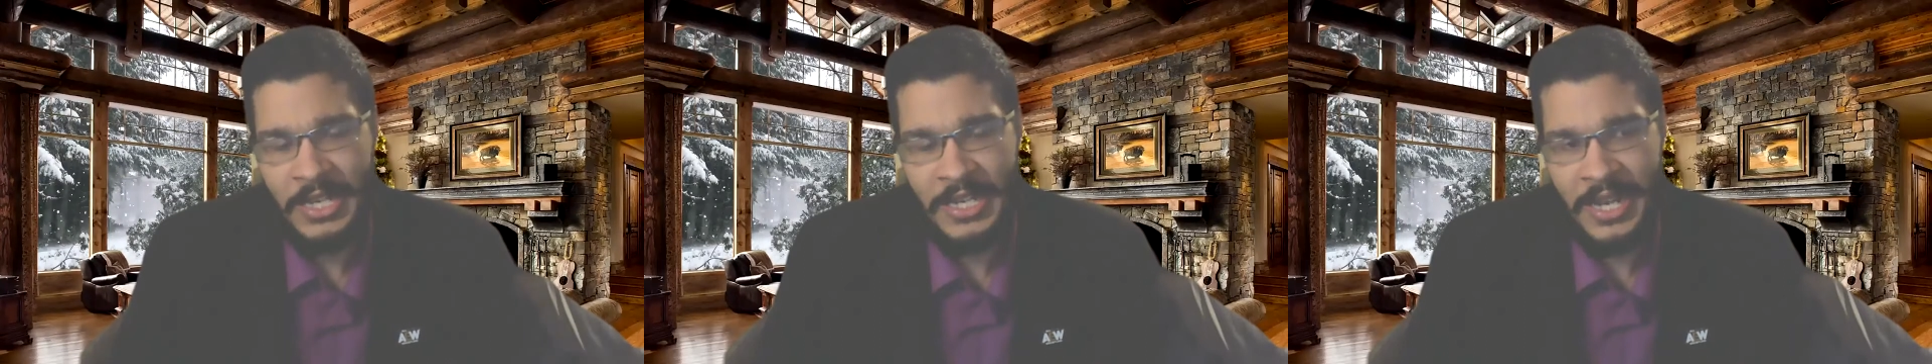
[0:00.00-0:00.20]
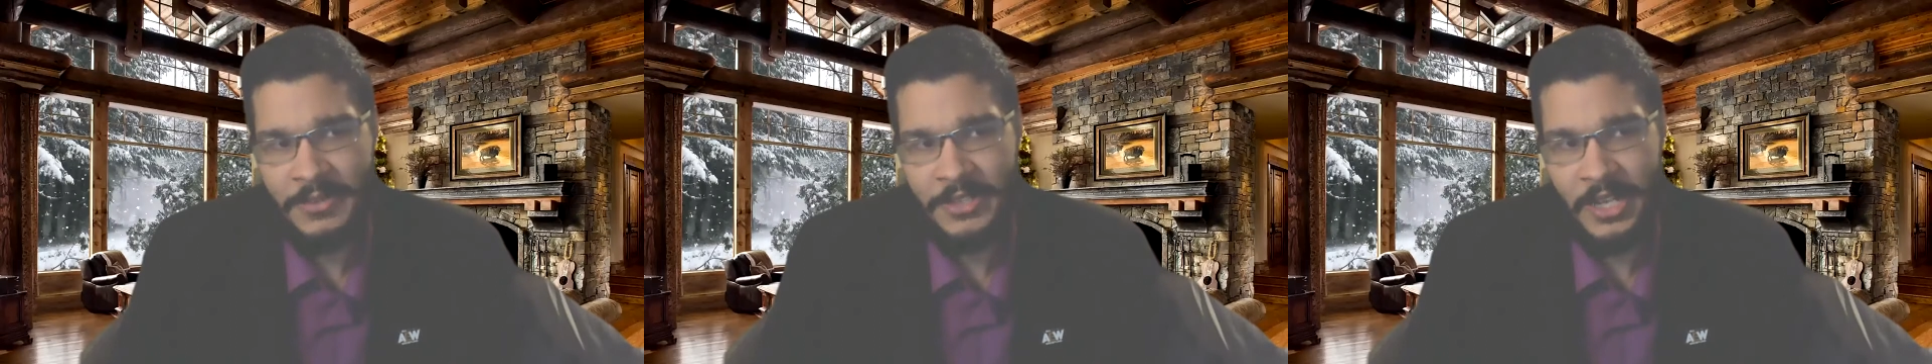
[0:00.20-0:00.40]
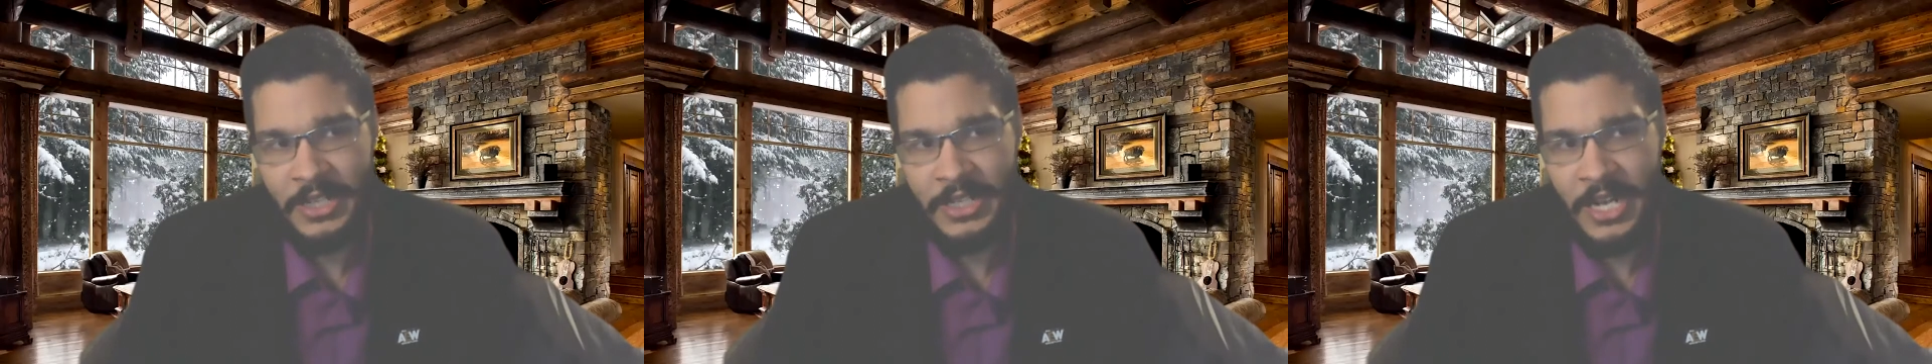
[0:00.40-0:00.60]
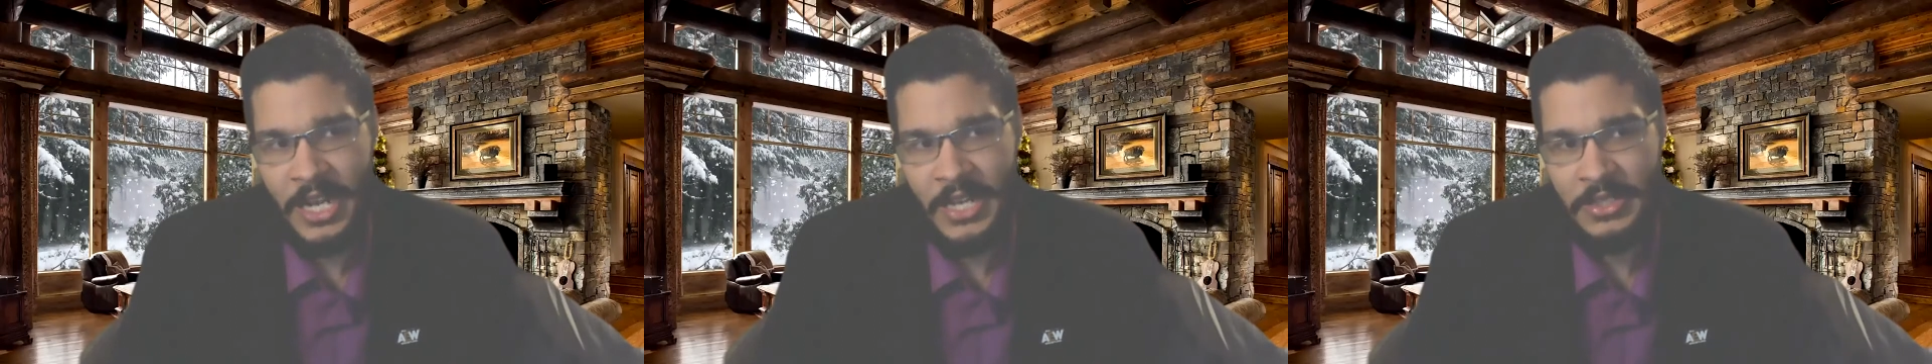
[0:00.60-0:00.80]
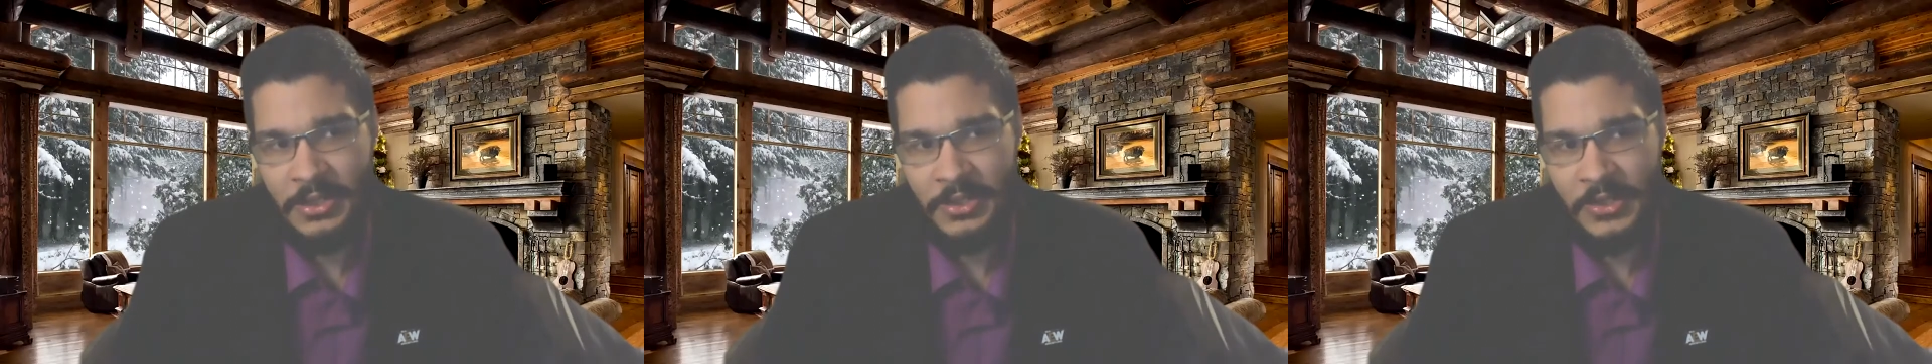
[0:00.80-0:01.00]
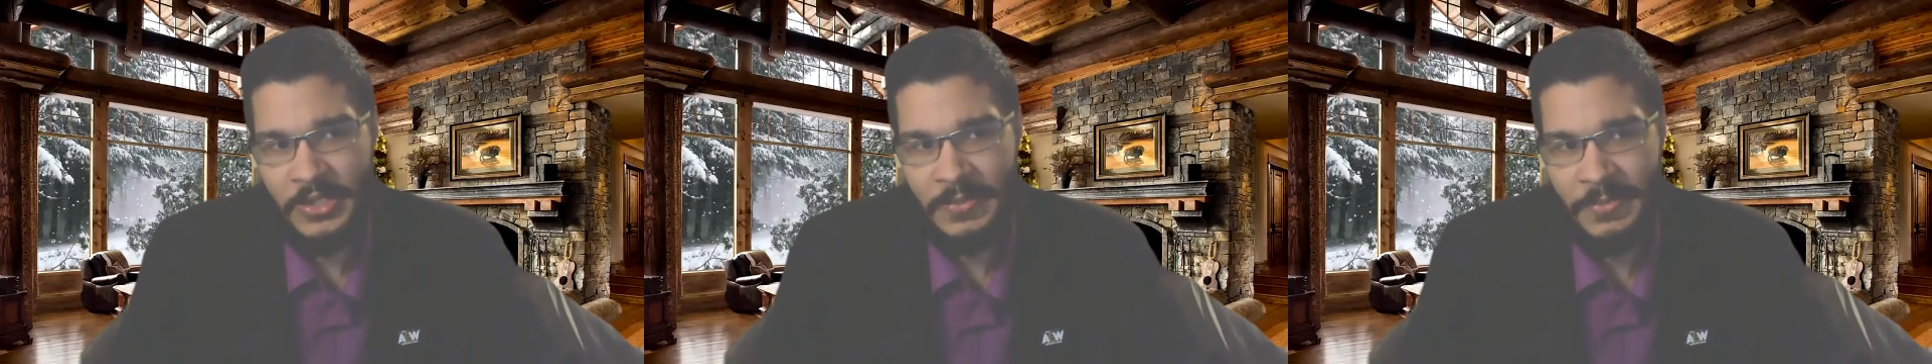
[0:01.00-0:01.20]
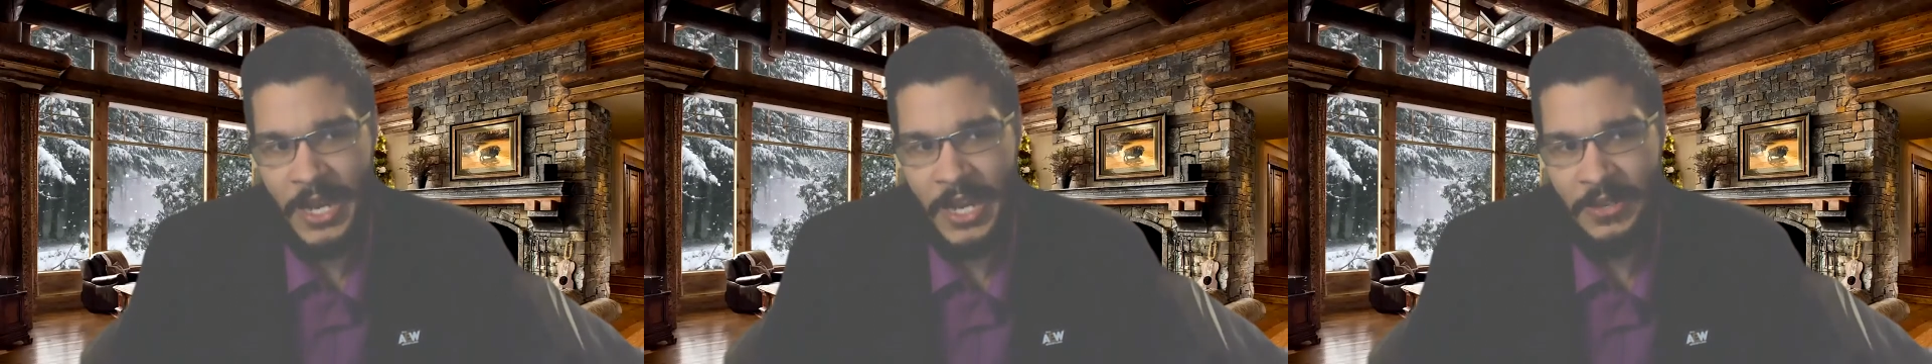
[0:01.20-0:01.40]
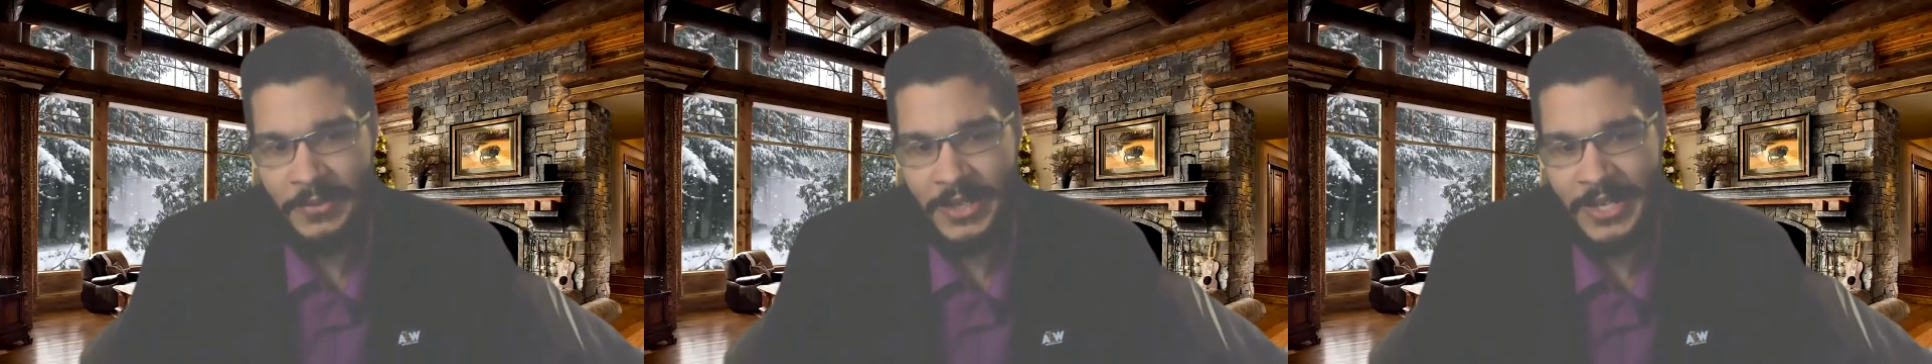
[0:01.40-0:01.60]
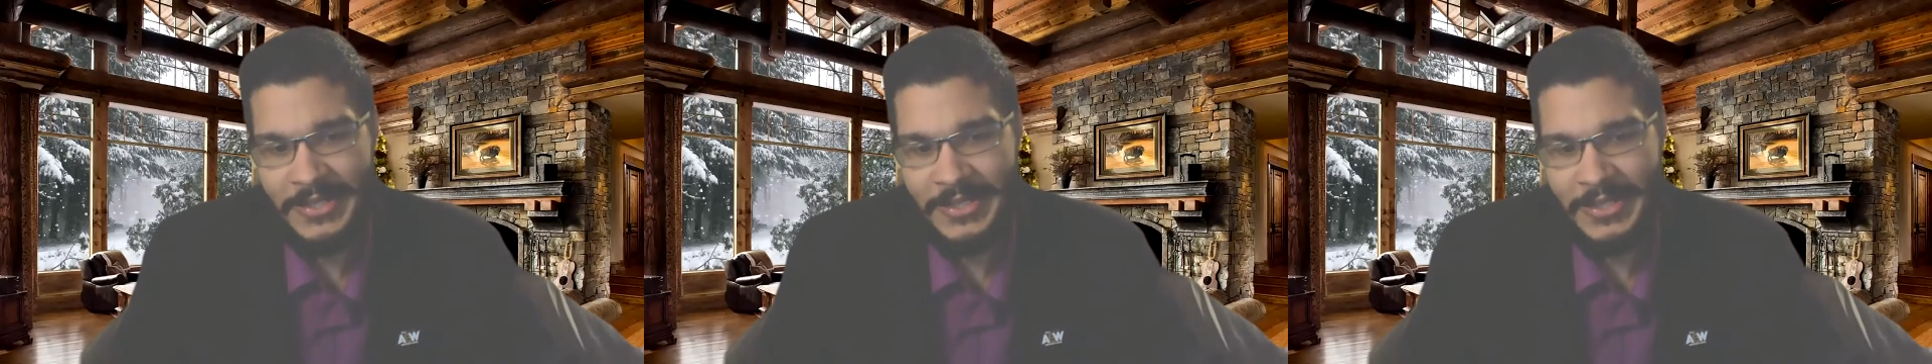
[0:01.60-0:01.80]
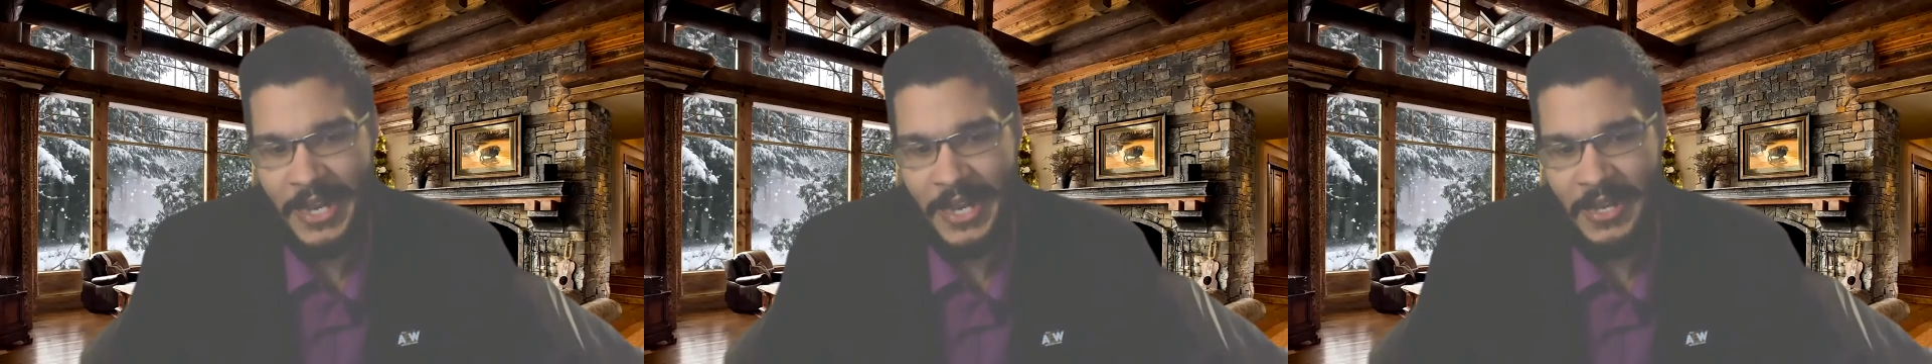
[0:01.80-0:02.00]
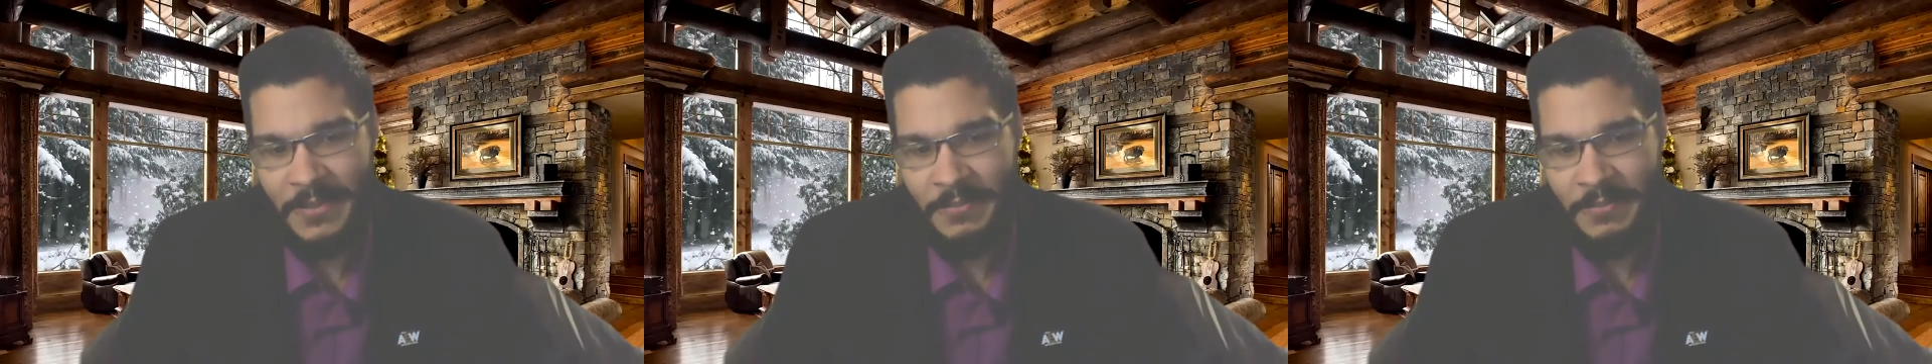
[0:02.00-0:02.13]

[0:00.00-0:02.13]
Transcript: You get Don Callis a loose mic ringside,